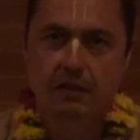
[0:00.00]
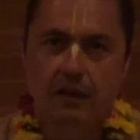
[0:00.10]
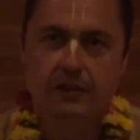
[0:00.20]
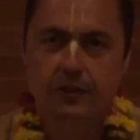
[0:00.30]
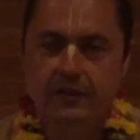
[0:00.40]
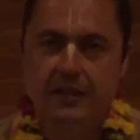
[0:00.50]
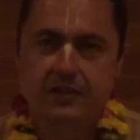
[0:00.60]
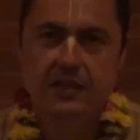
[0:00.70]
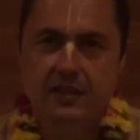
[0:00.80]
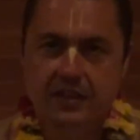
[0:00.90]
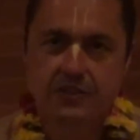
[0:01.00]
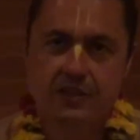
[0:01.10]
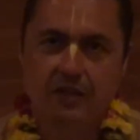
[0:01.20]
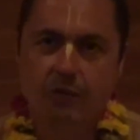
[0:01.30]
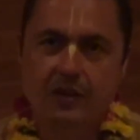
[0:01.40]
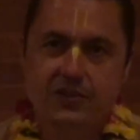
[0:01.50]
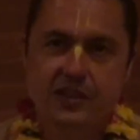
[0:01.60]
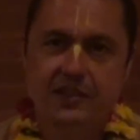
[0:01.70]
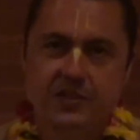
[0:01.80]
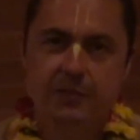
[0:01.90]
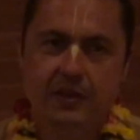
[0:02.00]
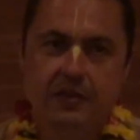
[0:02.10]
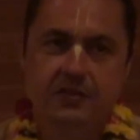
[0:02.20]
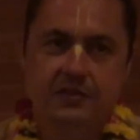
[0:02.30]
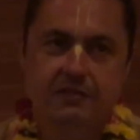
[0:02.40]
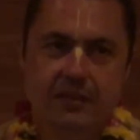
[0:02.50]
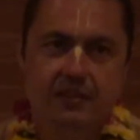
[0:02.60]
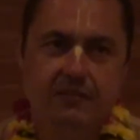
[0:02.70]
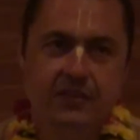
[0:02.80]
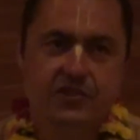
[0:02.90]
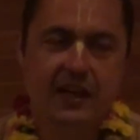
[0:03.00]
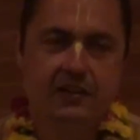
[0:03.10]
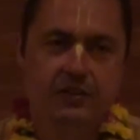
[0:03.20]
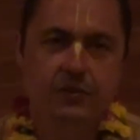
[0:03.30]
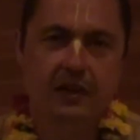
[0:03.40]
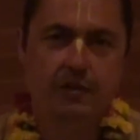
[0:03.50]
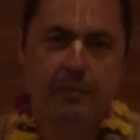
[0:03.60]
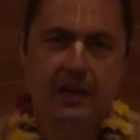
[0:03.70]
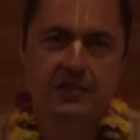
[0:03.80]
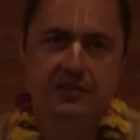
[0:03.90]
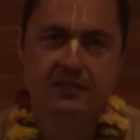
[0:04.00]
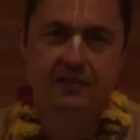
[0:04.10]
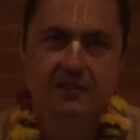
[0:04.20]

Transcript: although it is in one sense, because we try to do our best